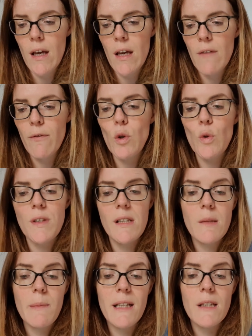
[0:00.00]
Of course,
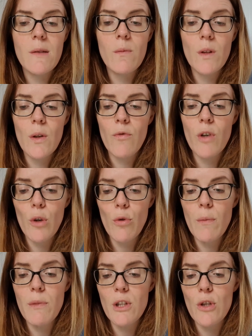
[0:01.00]
this means the
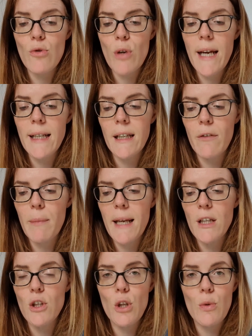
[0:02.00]
recruitment and training of
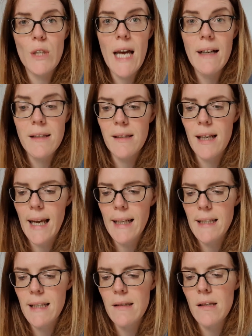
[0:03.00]
many new tax
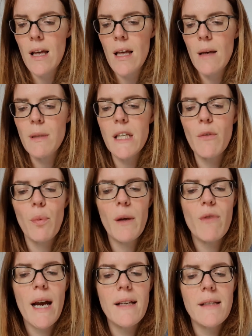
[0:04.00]
collectors, but if we
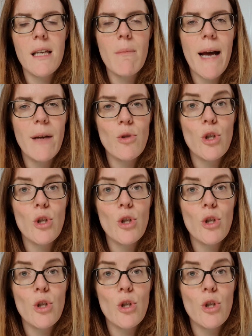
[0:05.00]
raise the amount to